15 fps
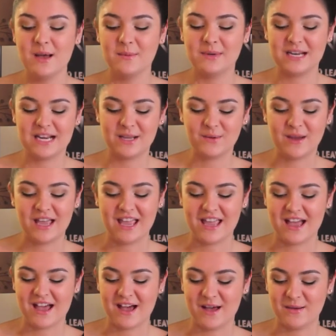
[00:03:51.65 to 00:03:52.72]
But anyway,
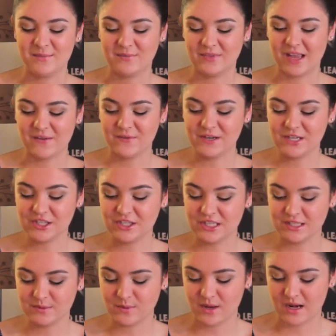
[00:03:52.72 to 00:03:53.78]
um, I finished
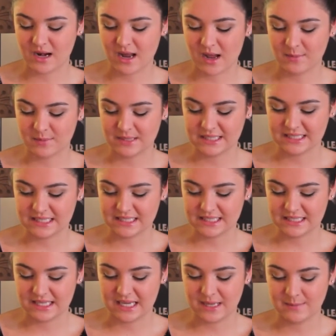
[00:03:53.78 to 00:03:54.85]
this one up. This
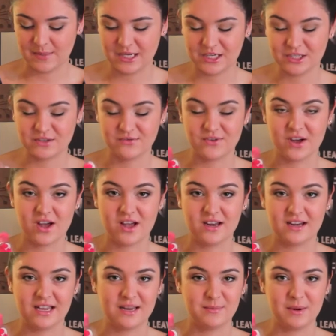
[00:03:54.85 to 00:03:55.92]
is the pink chiffon.
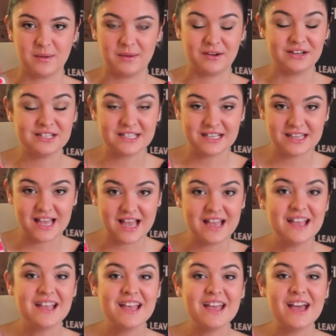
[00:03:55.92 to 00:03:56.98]
I probably already said
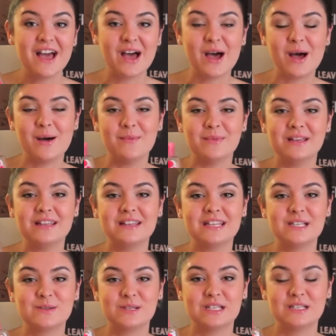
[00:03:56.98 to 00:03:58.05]
that. Um,
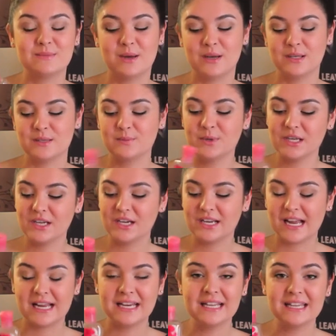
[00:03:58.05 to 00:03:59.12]
this one smells pretty good.
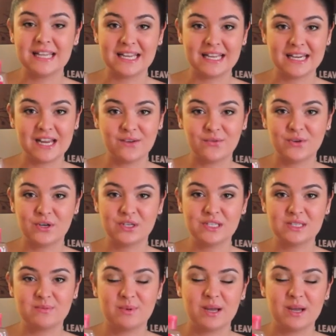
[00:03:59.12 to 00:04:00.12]
I didn't like it at first,